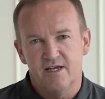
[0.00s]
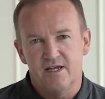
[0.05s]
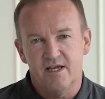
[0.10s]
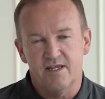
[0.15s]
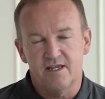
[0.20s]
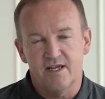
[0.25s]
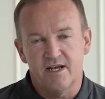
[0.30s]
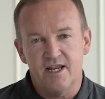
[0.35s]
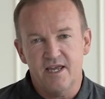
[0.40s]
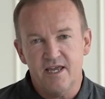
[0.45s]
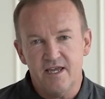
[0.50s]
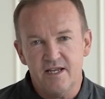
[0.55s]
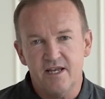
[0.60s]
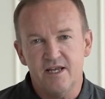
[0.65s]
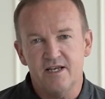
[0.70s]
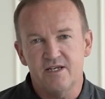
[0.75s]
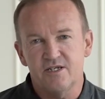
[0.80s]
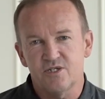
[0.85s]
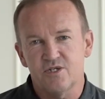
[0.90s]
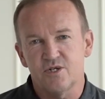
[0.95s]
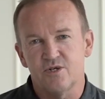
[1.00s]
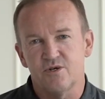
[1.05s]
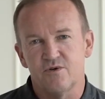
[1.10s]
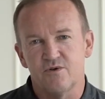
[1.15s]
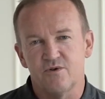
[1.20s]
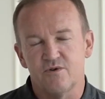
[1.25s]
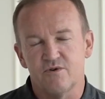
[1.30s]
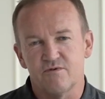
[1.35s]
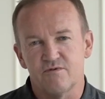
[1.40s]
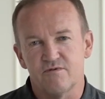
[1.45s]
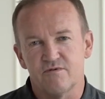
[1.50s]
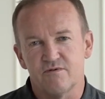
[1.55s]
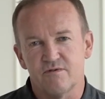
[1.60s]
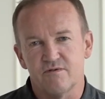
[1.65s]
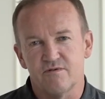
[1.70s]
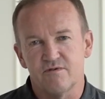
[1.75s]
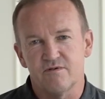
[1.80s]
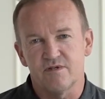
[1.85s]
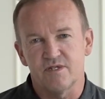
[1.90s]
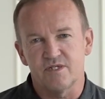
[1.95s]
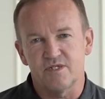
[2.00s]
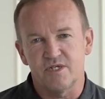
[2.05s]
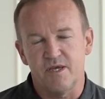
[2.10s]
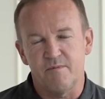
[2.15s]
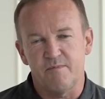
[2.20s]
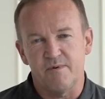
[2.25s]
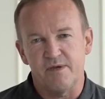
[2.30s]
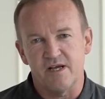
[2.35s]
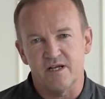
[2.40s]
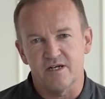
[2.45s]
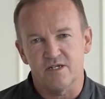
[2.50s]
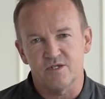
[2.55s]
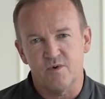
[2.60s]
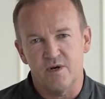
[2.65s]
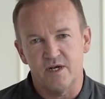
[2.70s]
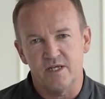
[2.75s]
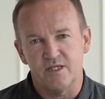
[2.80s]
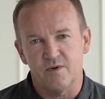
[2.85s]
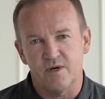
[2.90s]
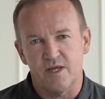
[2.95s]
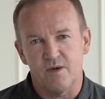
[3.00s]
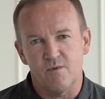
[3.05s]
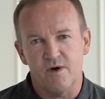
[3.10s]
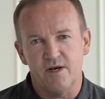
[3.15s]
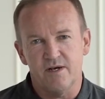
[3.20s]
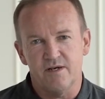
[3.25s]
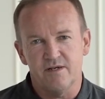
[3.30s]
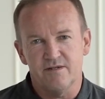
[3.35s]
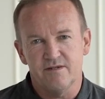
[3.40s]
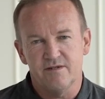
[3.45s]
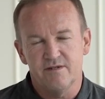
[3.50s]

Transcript: in the lead-in to the CPL 2021.